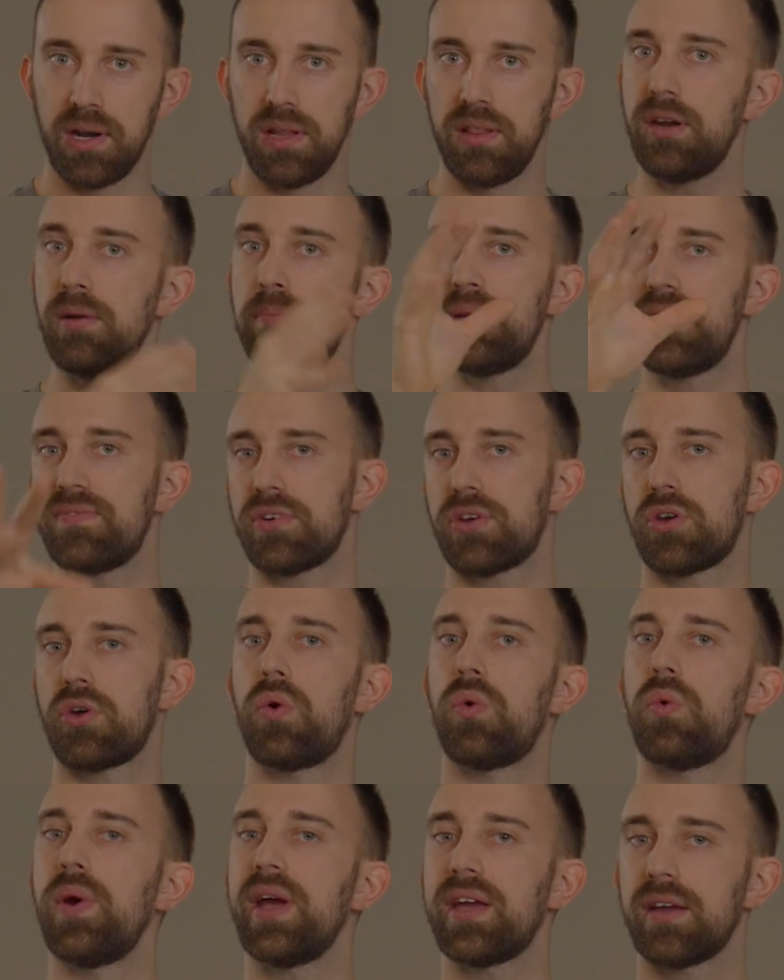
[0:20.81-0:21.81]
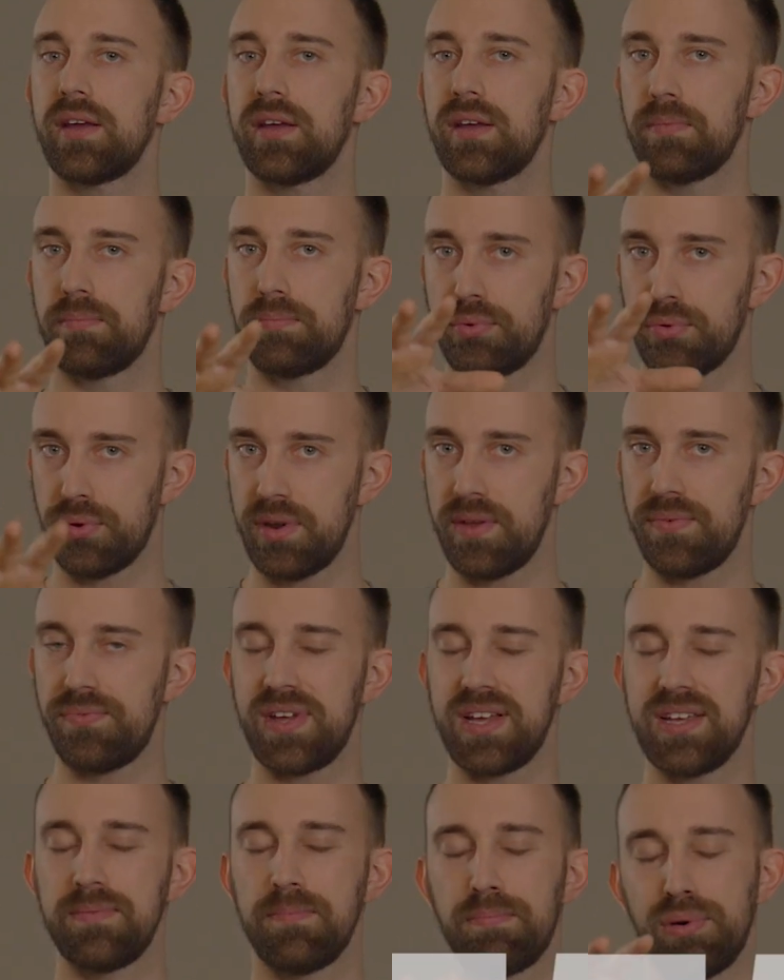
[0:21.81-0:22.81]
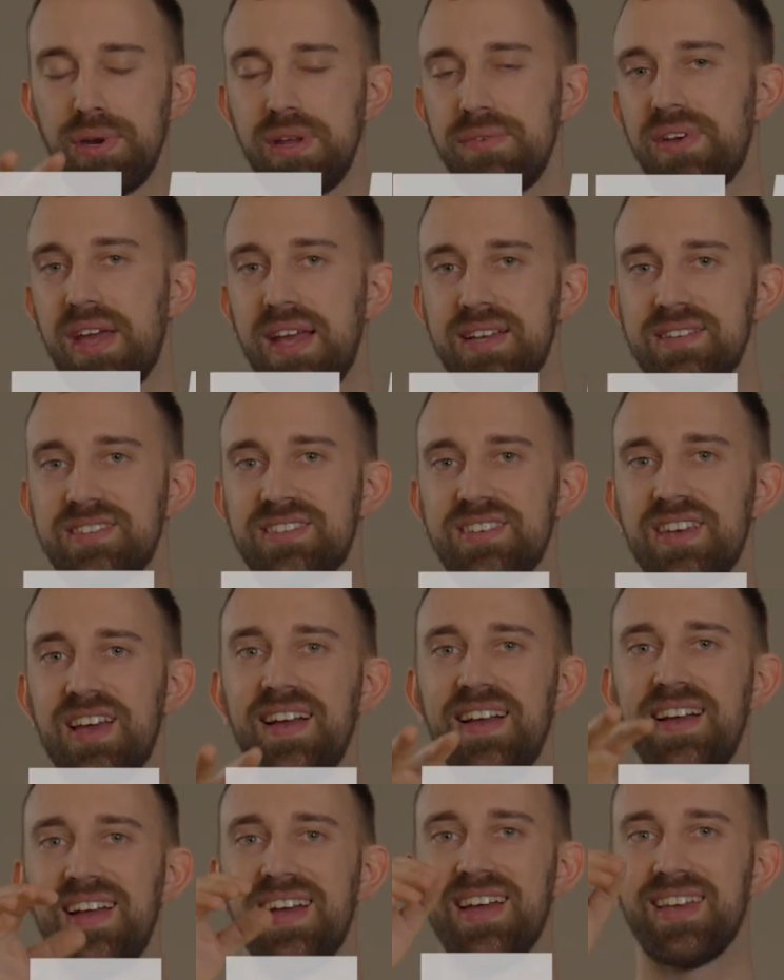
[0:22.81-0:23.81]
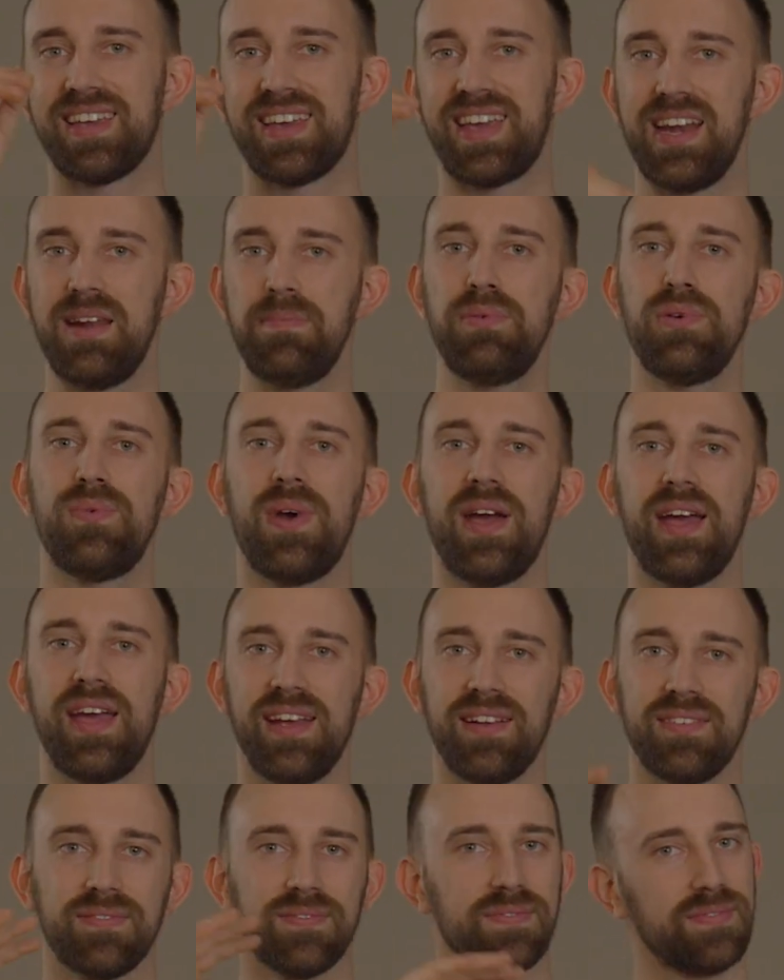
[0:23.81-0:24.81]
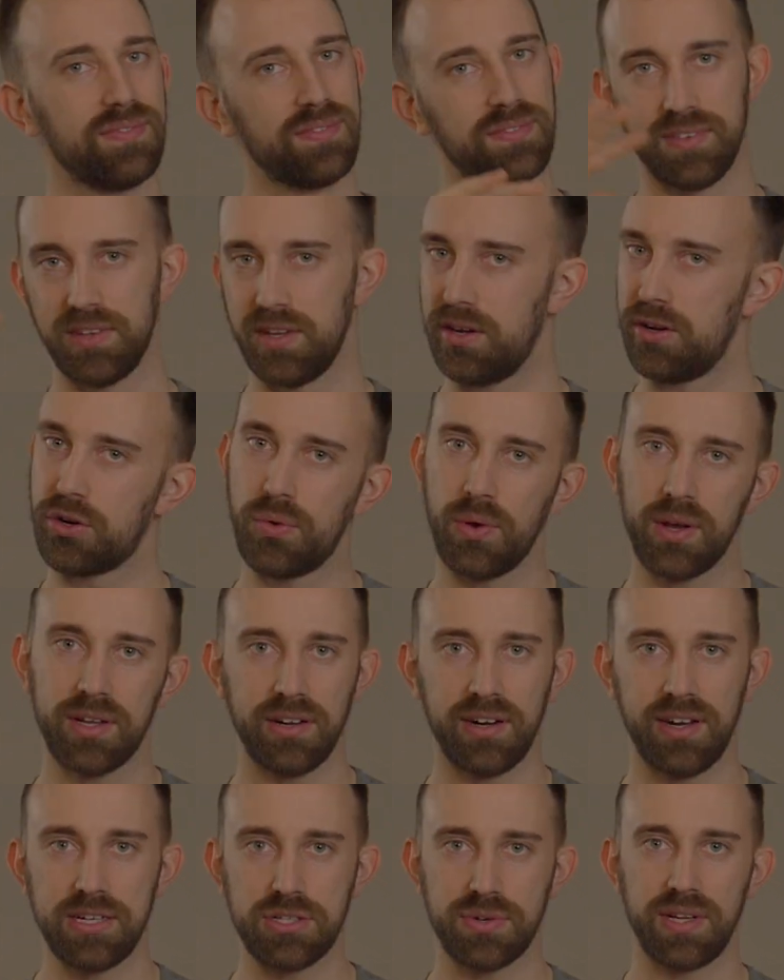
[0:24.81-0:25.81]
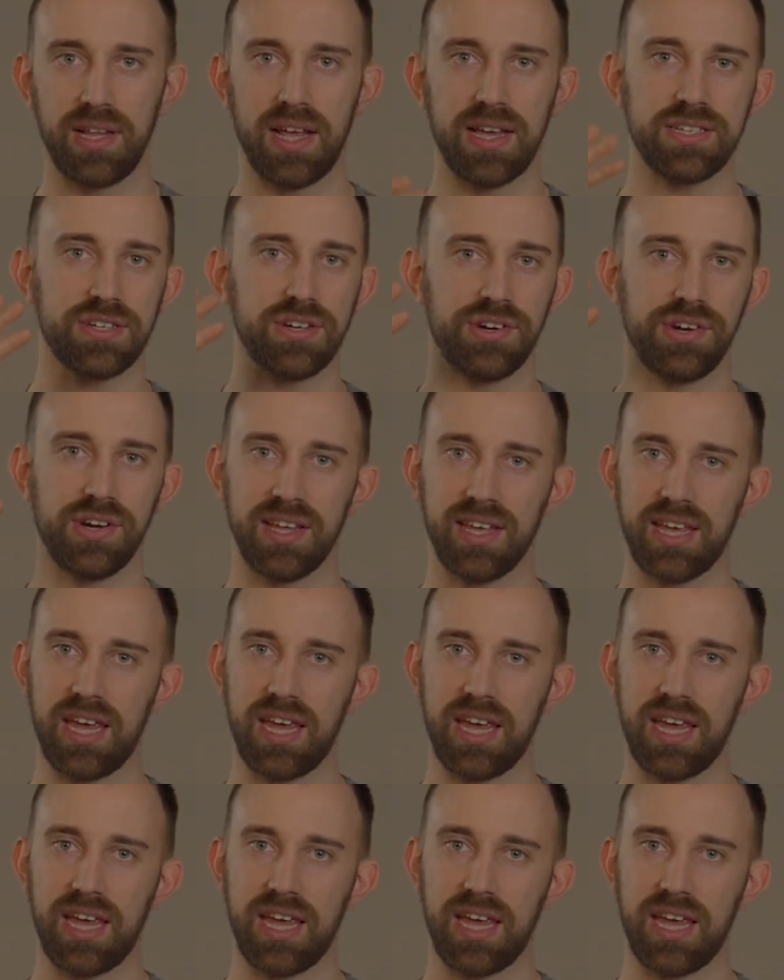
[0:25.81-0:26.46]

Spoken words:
a little bit of a quick preface, KWA, quick little history lesson.